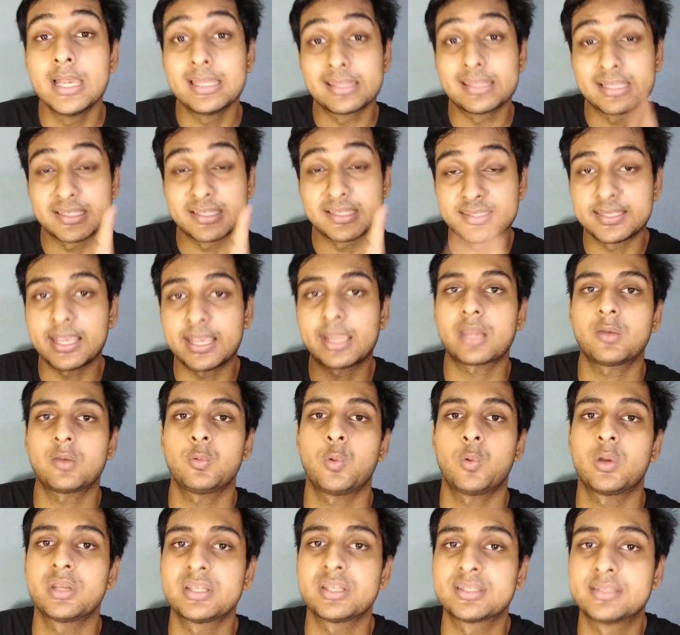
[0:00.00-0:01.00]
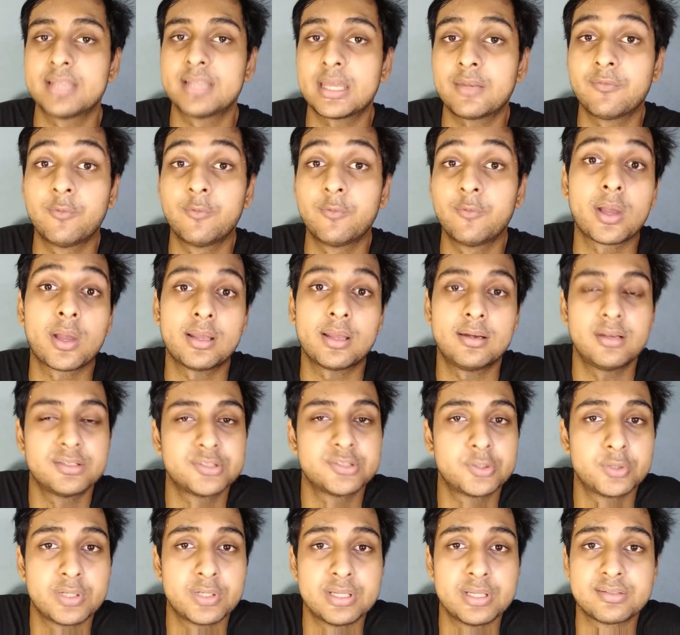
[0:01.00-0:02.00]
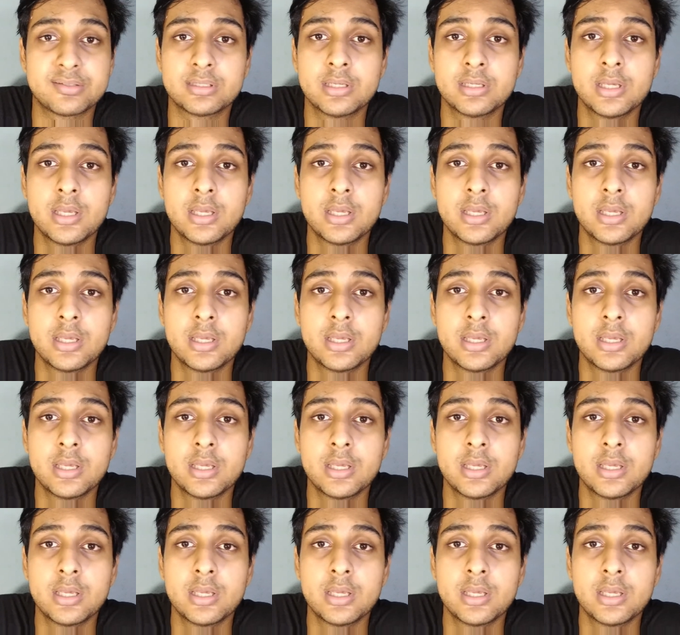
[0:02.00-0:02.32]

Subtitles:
The second one is that vocal resonance.